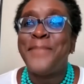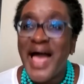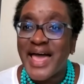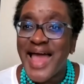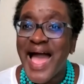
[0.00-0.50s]

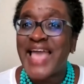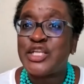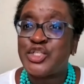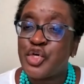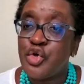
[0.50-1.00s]
but
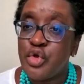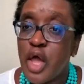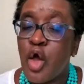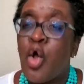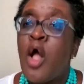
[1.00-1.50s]
i do
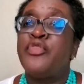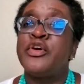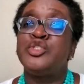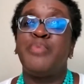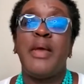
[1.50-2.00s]
know
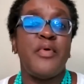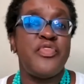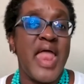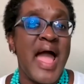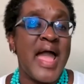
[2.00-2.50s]
those people
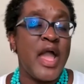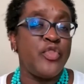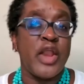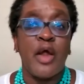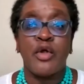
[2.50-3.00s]
that i
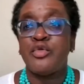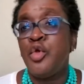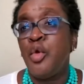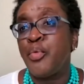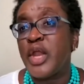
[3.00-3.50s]
that are
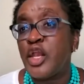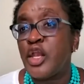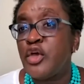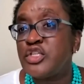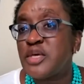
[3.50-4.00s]

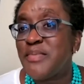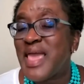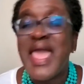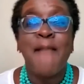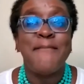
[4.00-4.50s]
pretty new to
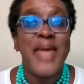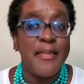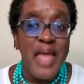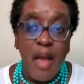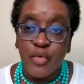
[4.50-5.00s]
me
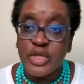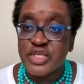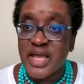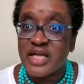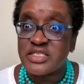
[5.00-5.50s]
maybe i'm
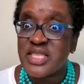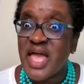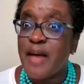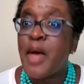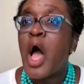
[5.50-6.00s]
reaching out to
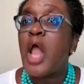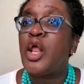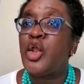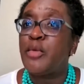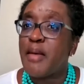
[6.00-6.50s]
them a
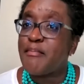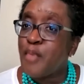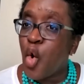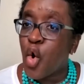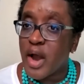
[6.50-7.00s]
little bit
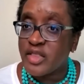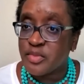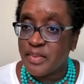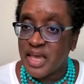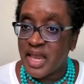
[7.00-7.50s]
more at
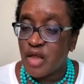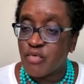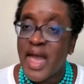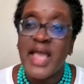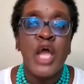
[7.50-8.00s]
the
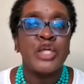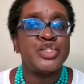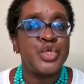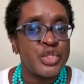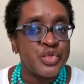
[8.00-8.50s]
beginning right
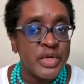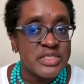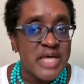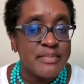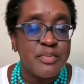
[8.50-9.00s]
two or
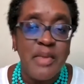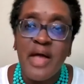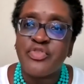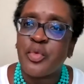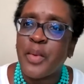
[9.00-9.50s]
three times a
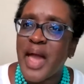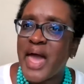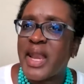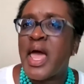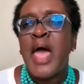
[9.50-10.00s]
month so we
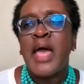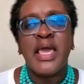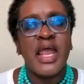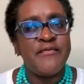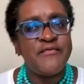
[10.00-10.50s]
kind of
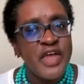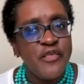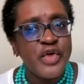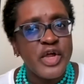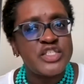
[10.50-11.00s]
get a
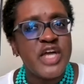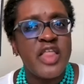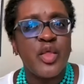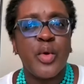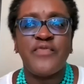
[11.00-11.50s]
feel for each
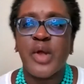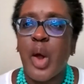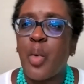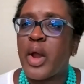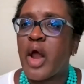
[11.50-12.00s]
other we
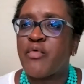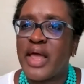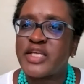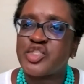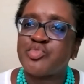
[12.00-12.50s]
figure out what our
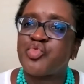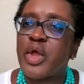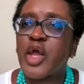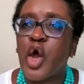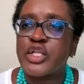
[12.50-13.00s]
relationship's
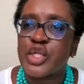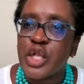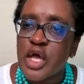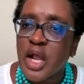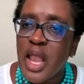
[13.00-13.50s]
really going to
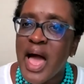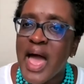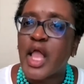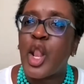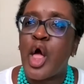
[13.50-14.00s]
look
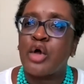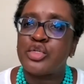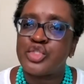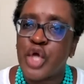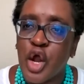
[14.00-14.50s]
like
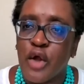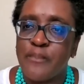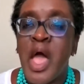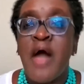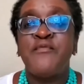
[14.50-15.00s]
long
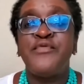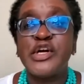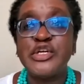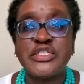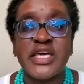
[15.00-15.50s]
term
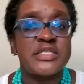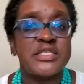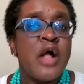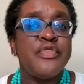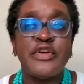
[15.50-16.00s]

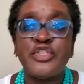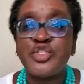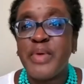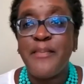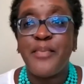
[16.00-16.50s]
versus
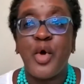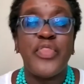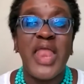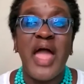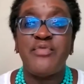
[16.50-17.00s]
those
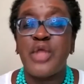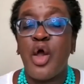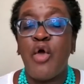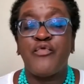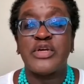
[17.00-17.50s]
people that i've
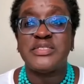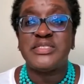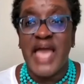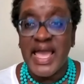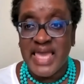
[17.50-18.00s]
known for
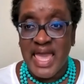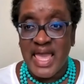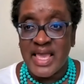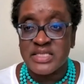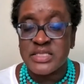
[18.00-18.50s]

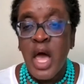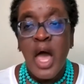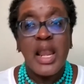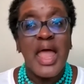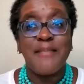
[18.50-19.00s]
decades
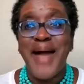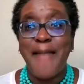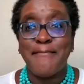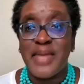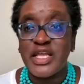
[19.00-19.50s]
like
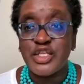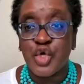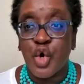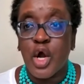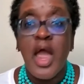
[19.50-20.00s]
my
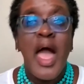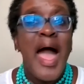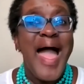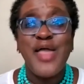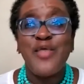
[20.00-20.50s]
mentor
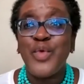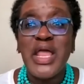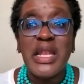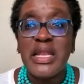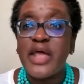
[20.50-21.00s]
and
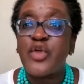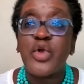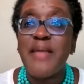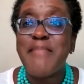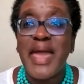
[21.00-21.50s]
we
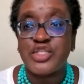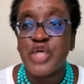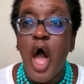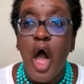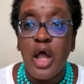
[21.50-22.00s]
literally may
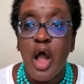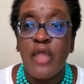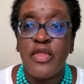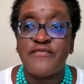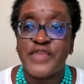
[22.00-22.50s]
talk
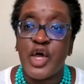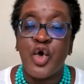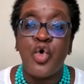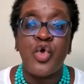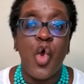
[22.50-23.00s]
on the
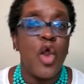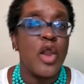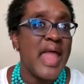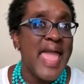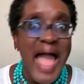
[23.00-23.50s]
phone
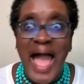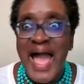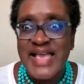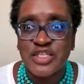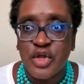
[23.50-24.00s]
or lay
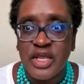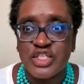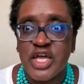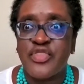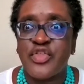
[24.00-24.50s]
eyes on
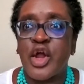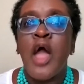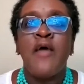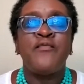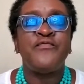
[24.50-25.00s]
each
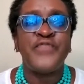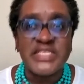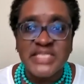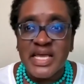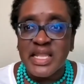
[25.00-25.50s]
other
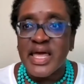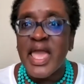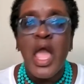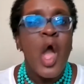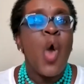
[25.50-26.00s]

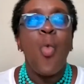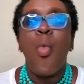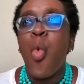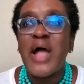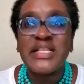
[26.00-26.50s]
physically
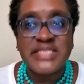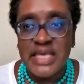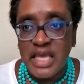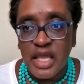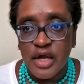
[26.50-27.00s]
once
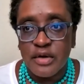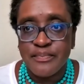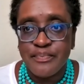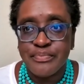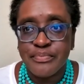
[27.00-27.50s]
a year.
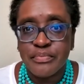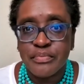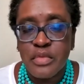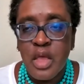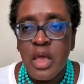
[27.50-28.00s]

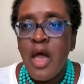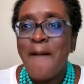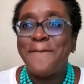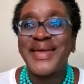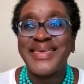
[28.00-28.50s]

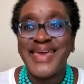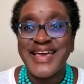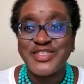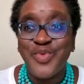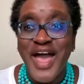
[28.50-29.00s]
But
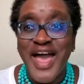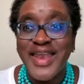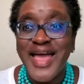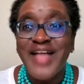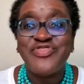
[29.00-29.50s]
guess what?
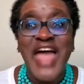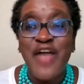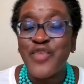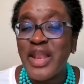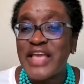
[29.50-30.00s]
That